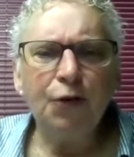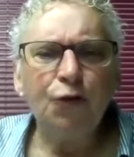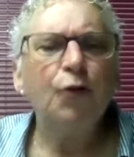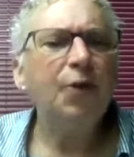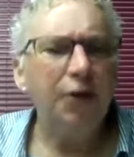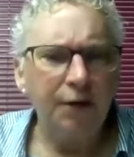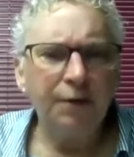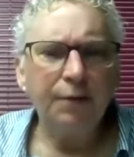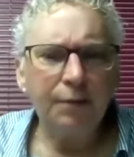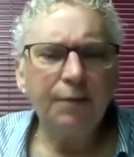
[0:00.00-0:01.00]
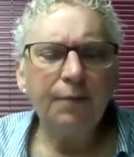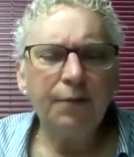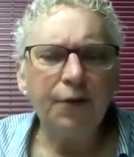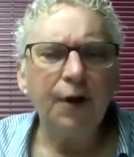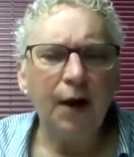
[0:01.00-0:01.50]
attributed
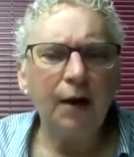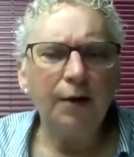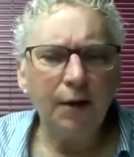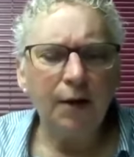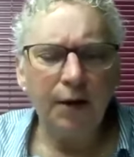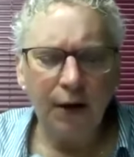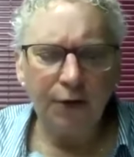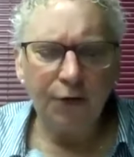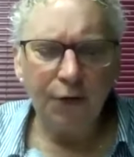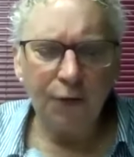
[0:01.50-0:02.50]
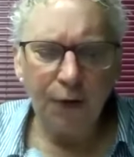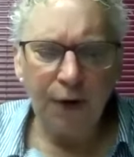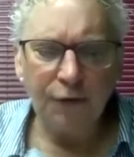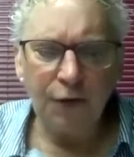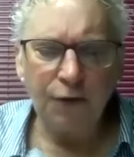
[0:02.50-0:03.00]
to God as
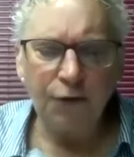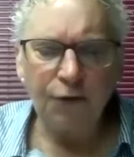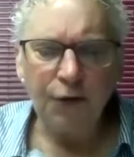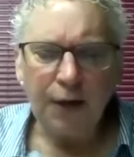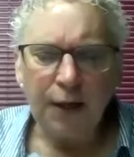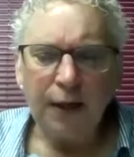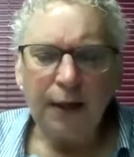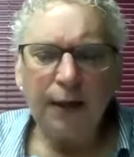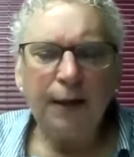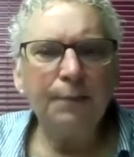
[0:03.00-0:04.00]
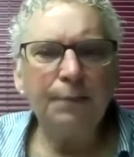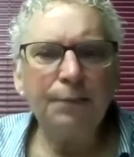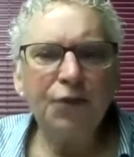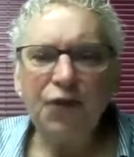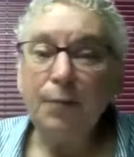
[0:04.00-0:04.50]
refuge.
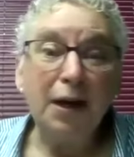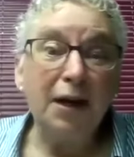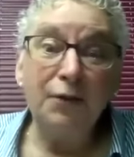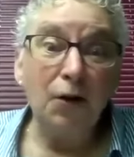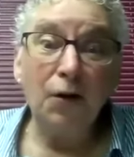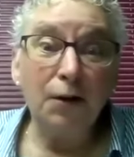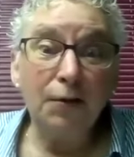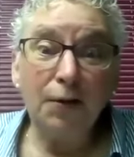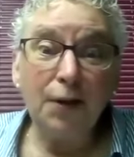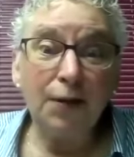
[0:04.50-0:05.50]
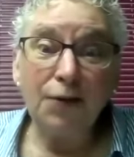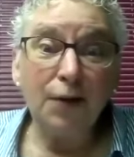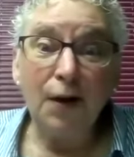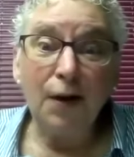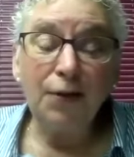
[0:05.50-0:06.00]
Some might even argue that that's
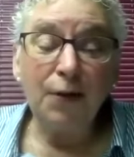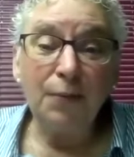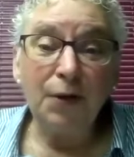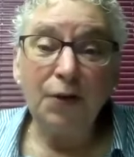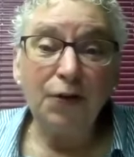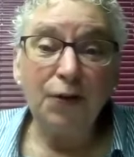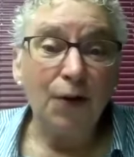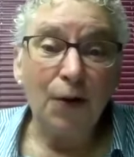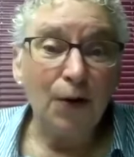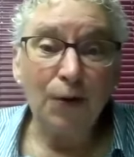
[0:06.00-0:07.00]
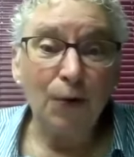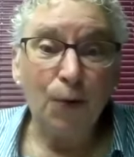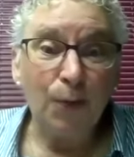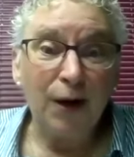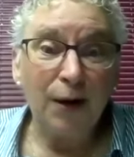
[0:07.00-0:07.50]
the concept that is at the heart of the
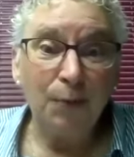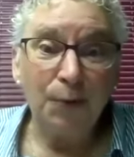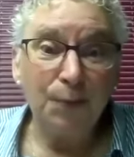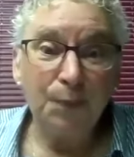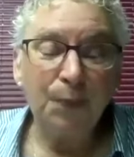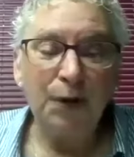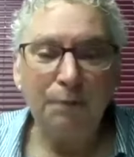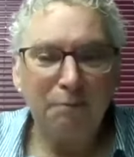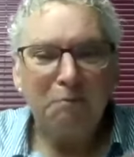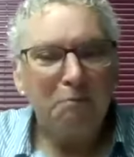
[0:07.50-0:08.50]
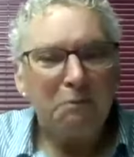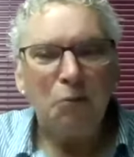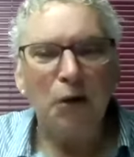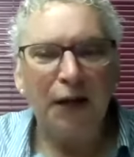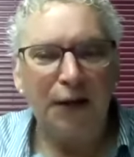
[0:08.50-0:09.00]
whole Bible, but
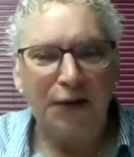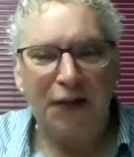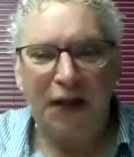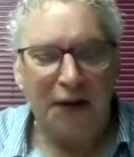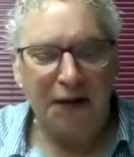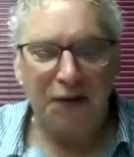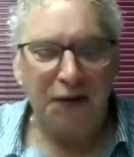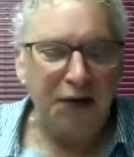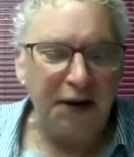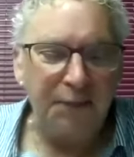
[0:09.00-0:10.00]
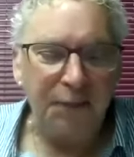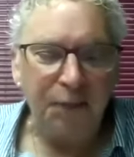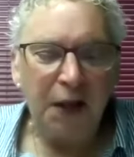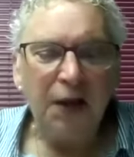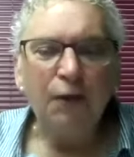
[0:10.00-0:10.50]
we'll get into that another day.
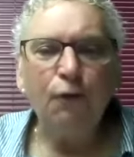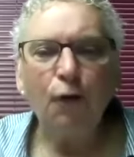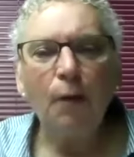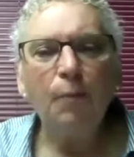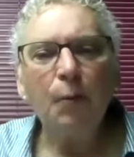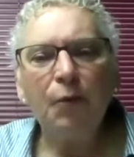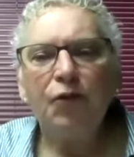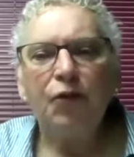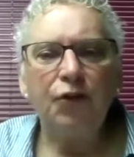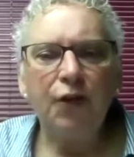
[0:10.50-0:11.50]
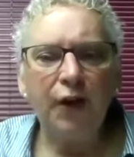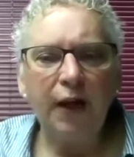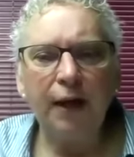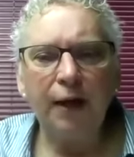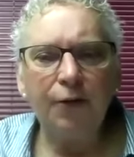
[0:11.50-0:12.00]
For our purposes
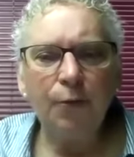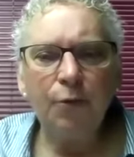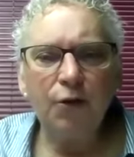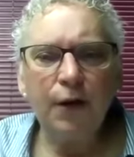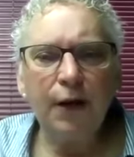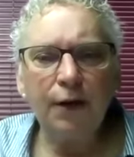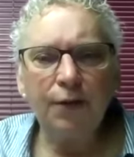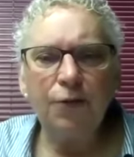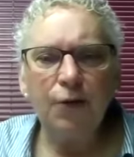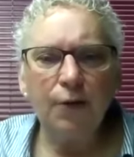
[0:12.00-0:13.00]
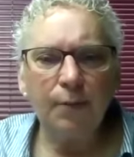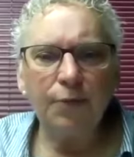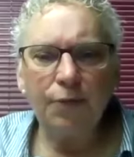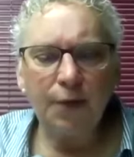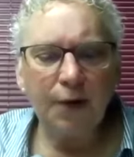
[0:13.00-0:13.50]
today, in terms of looking at the
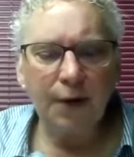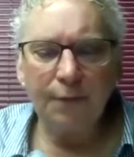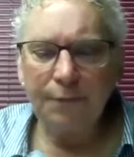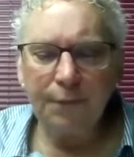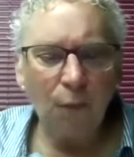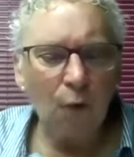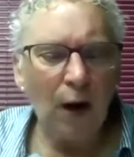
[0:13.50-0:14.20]
Psalms, and